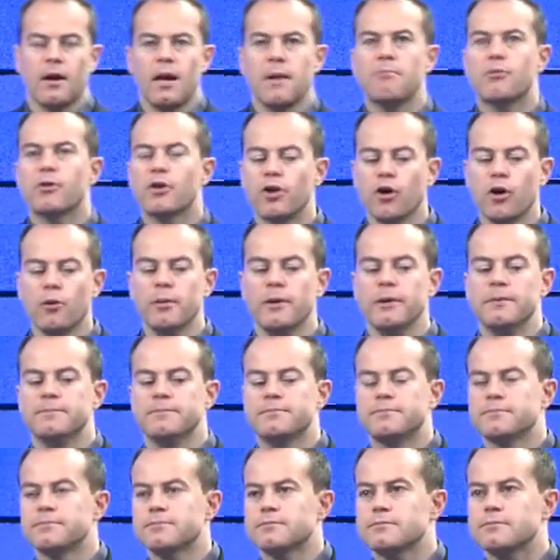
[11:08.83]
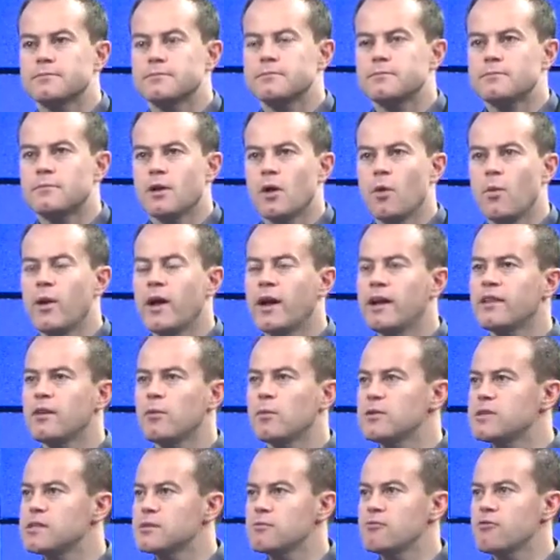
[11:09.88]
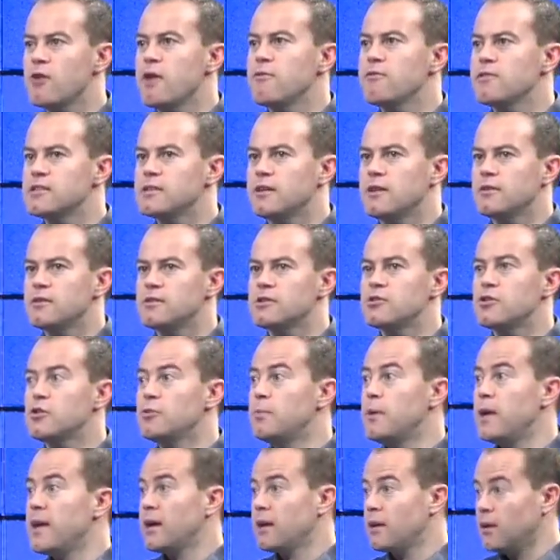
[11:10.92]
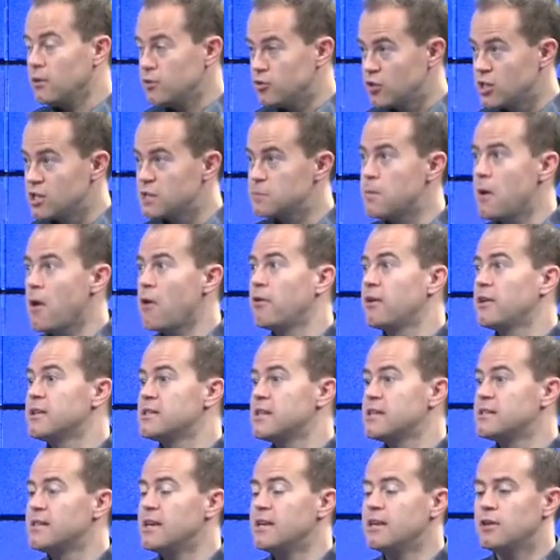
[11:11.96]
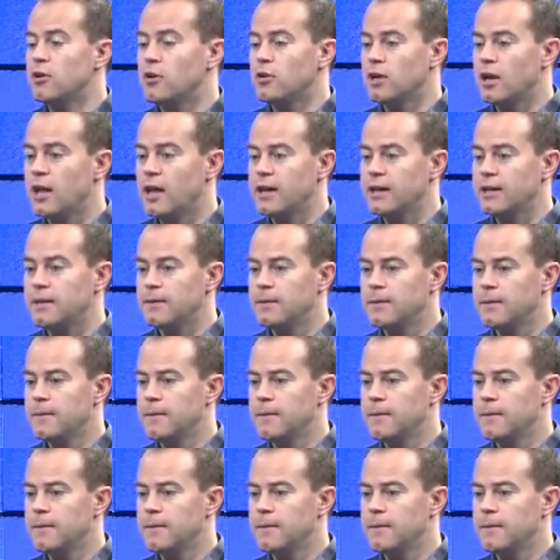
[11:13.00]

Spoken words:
In procurement, we ended up with some great results through being transparent, as I said, and online.